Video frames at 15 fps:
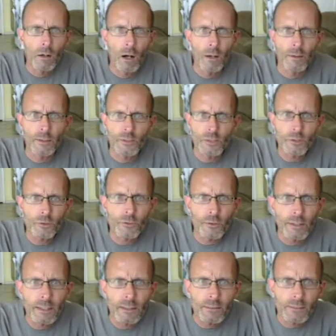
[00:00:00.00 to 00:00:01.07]
on a
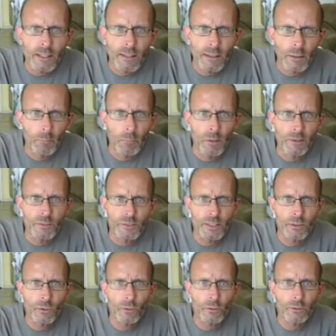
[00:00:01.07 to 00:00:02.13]
shoestring, is that a
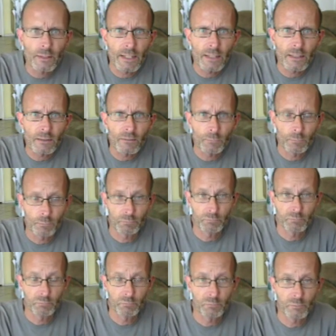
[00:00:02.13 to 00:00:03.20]
bungee cord hang
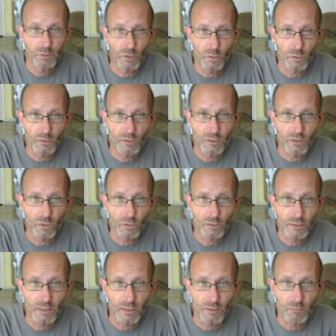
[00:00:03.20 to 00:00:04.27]
close and
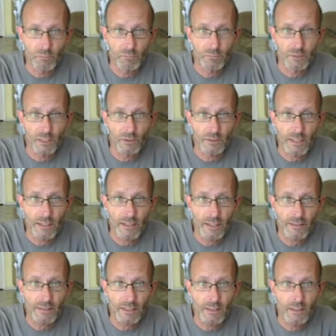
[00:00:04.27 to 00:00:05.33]
holding the tailgate of
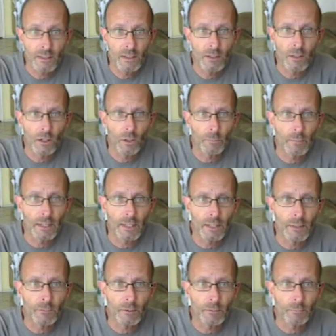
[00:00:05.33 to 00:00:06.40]
that thing? Oh
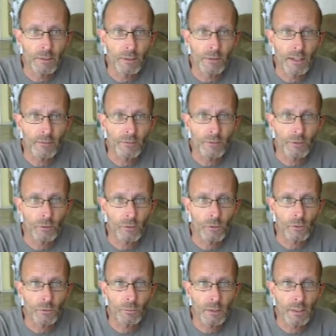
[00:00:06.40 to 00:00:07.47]
man, I wouldn't be driving so
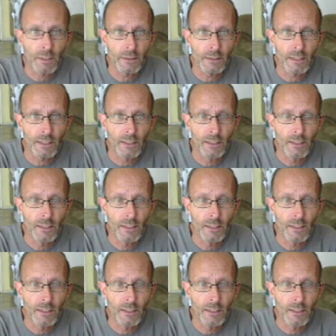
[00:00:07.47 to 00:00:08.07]
close behind that.